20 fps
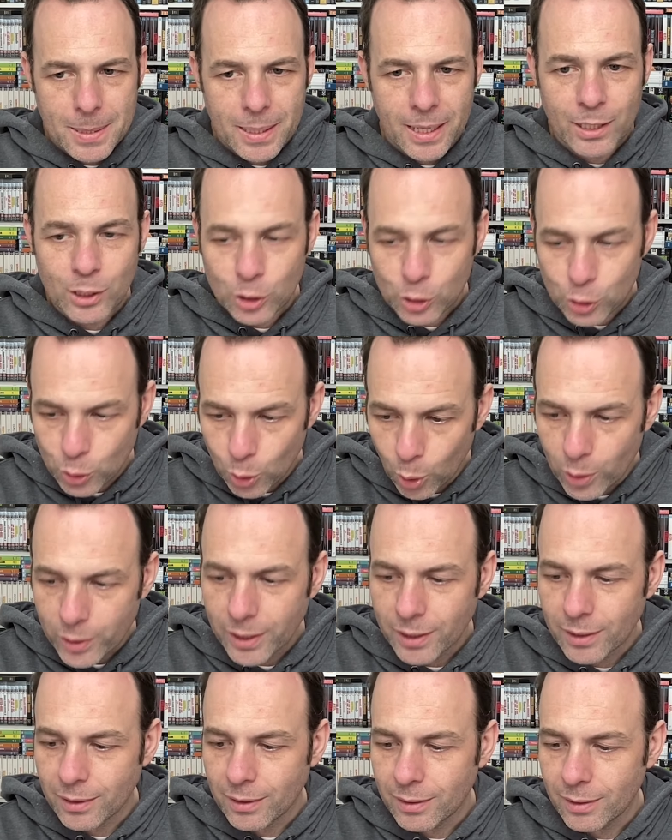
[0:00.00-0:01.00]
It's
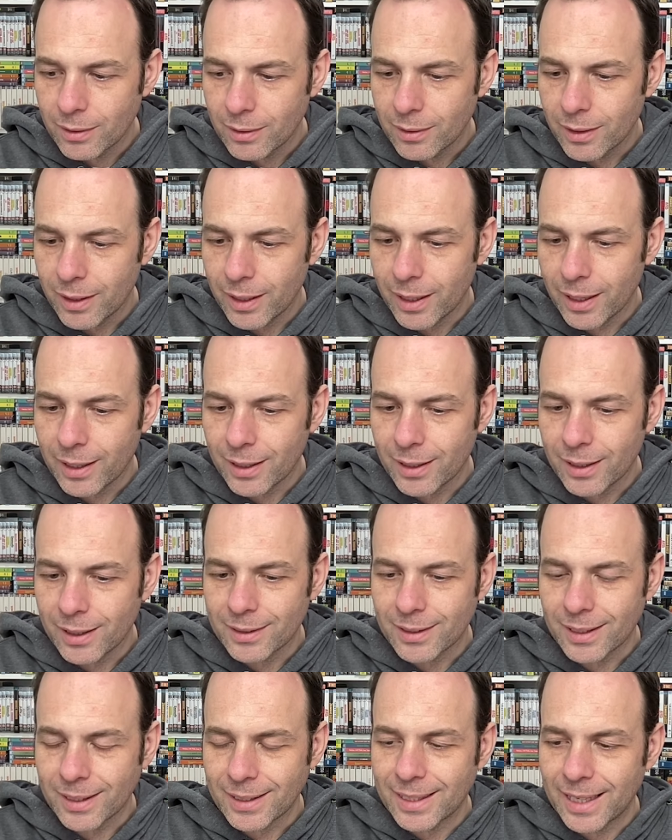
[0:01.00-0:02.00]
shocking,
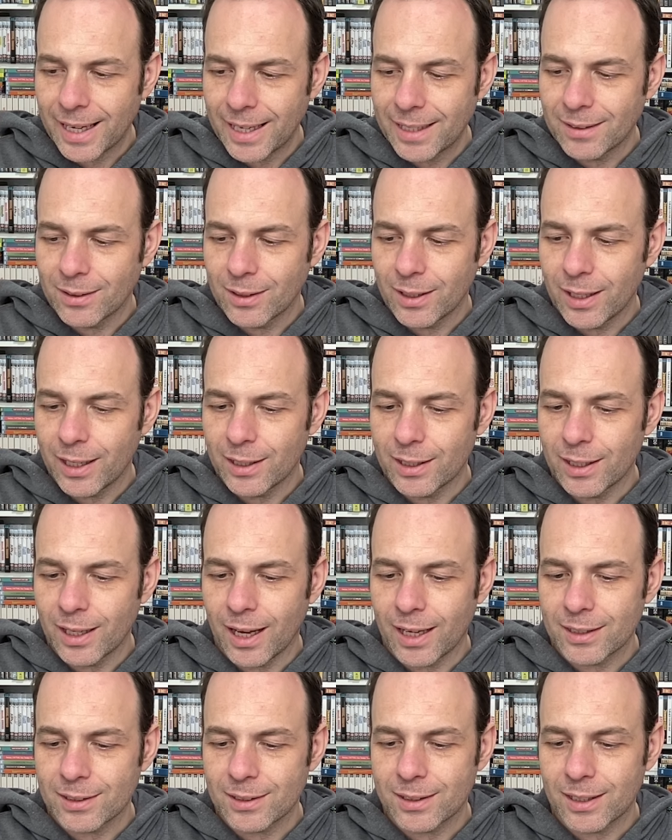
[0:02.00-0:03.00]
and again, it
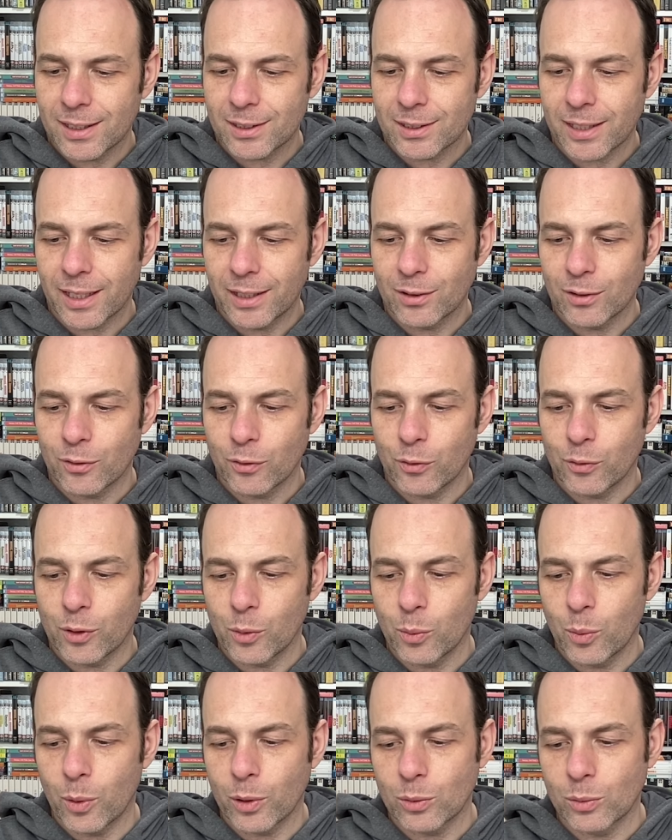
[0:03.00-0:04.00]
has this kind of
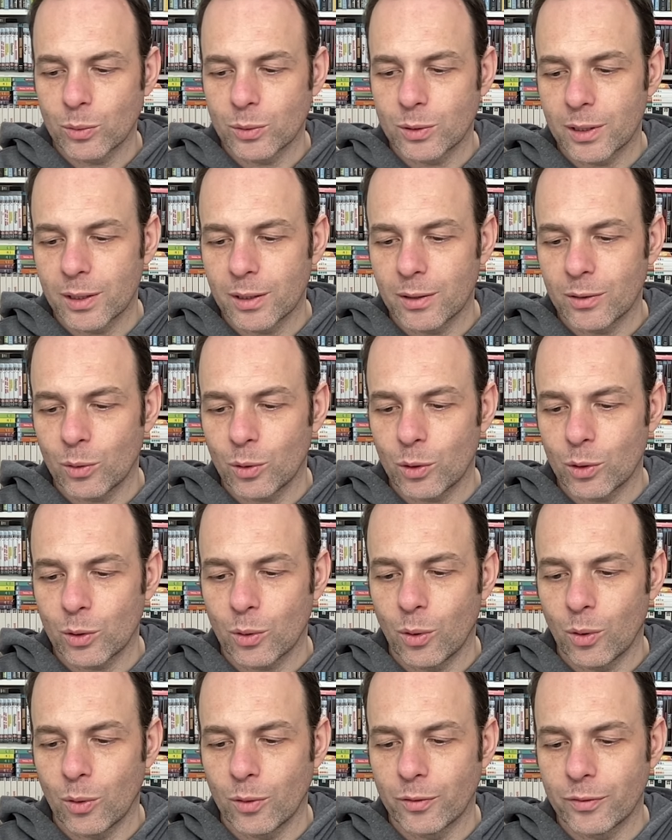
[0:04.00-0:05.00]
real-world look
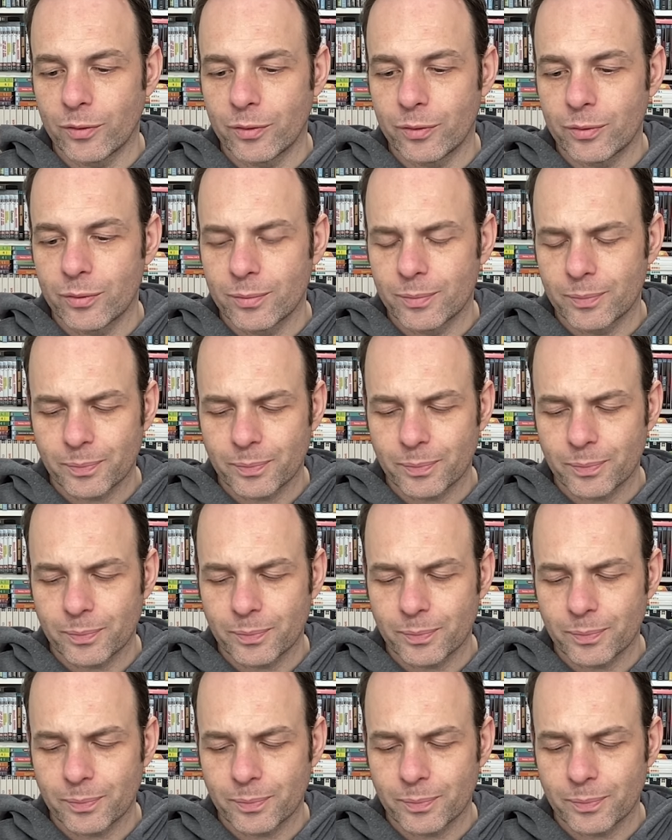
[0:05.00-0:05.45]
of